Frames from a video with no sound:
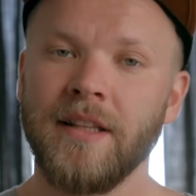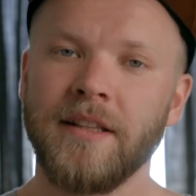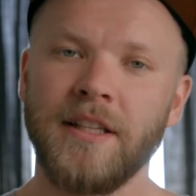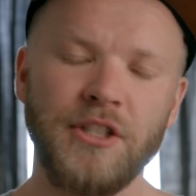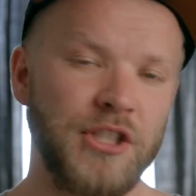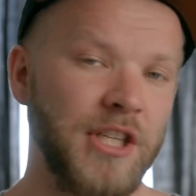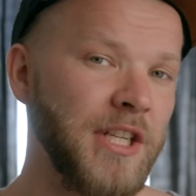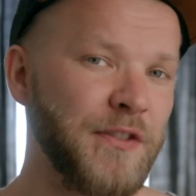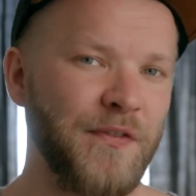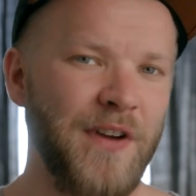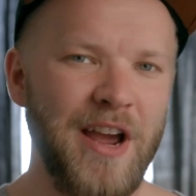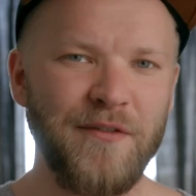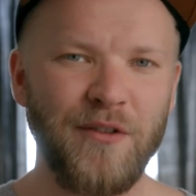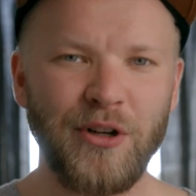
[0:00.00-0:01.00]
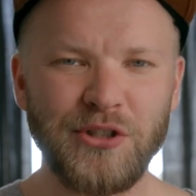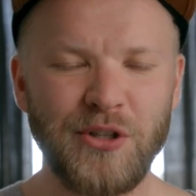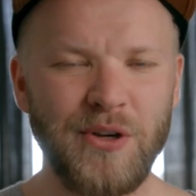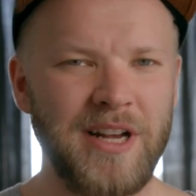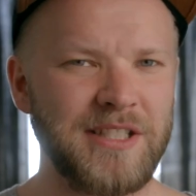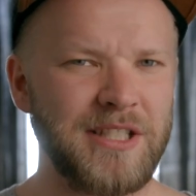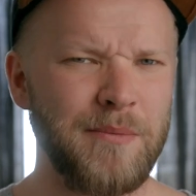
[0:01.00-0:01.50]
The GH5 also
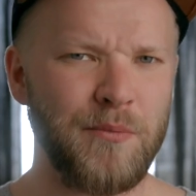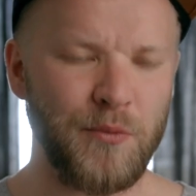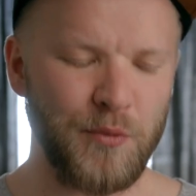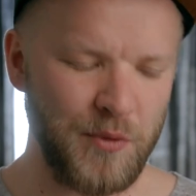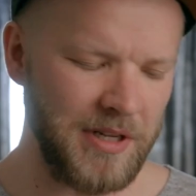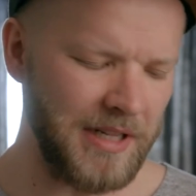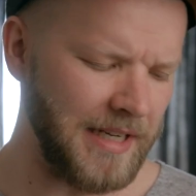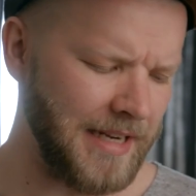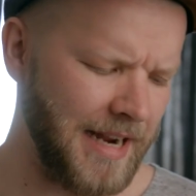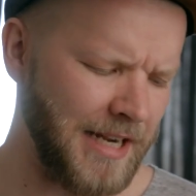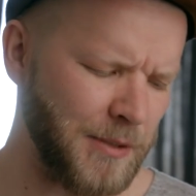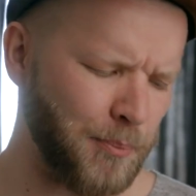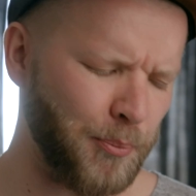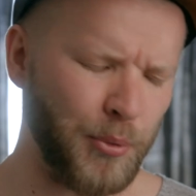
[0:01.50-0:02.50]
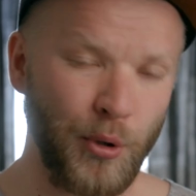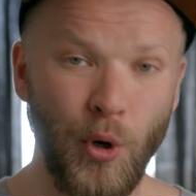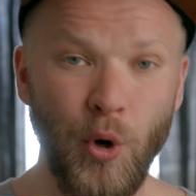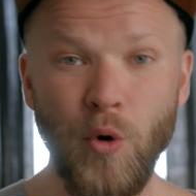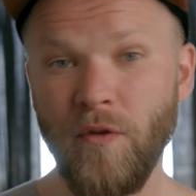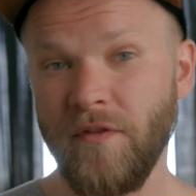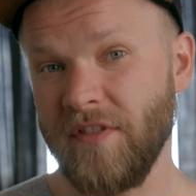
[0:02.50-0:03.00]
has some really nice
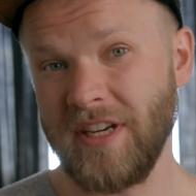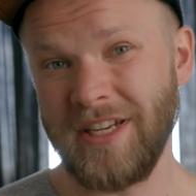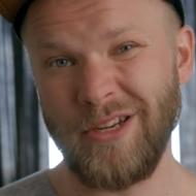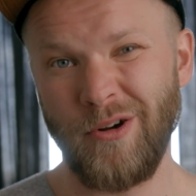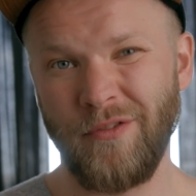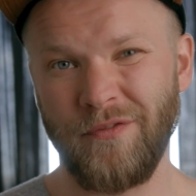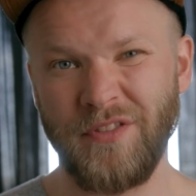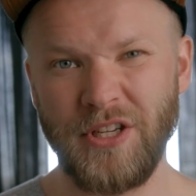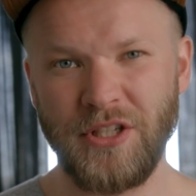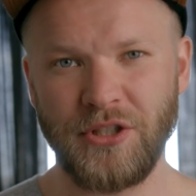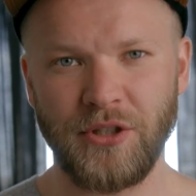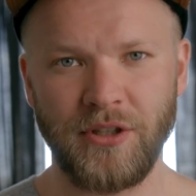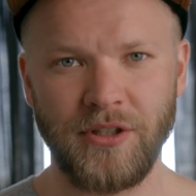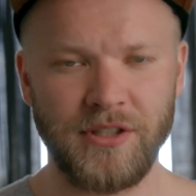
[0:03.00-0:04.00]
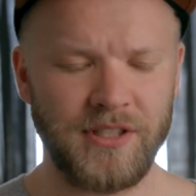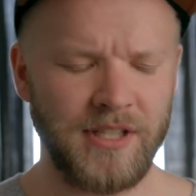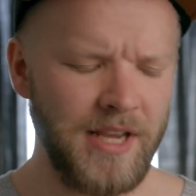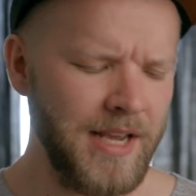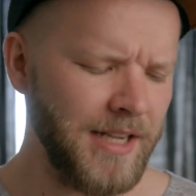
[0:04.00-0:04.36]
pro video features,